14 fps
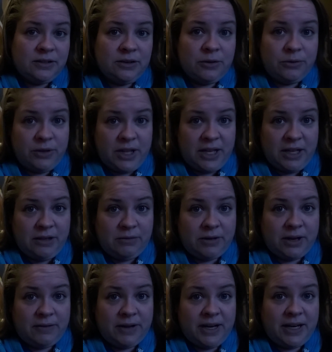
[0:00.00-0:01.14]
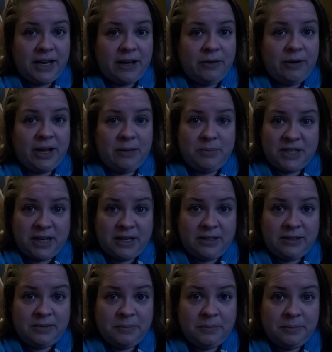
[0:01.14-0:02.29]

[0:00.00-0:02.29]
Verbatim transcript: no, thank you, not right now. I'm done